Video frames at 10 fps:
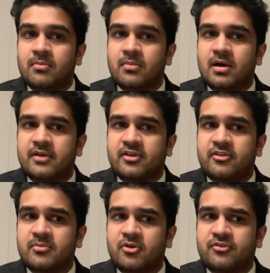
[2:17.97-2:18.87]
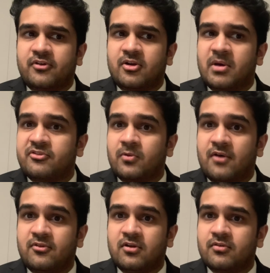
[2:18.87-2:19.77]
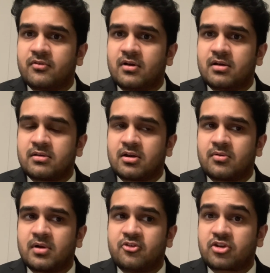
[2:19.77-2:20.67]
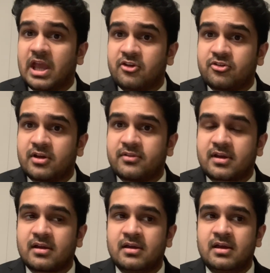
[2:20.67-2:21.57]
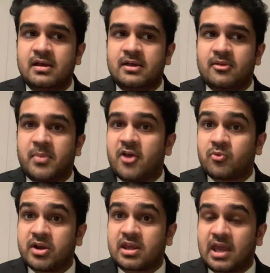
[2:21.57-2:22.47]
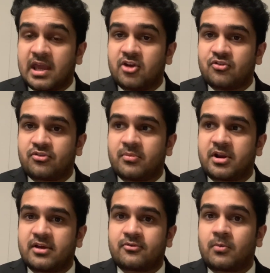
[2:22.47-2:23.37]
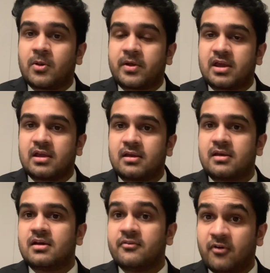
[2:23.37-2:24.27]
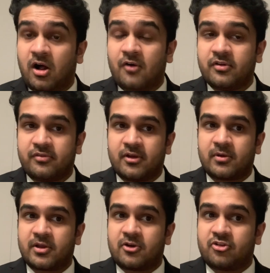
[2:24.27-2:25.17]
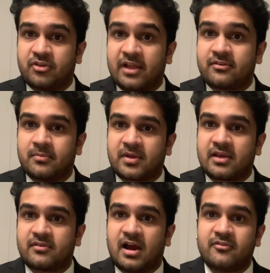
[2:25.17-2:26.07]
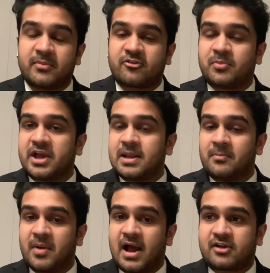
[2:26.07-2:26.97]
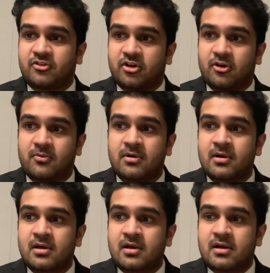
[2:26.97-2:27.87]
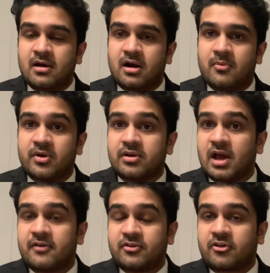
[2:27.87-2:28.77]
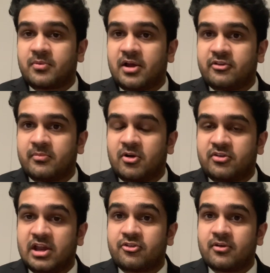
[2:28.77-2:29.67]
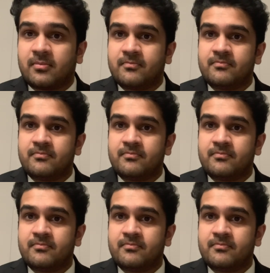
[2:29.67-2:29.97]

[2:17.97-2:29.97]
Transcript: at the most fundamental level of education, I think the best way to gauge if somebody is really involved, if they really understand something, is have them explain it back to you when after you explain it to them or teach them.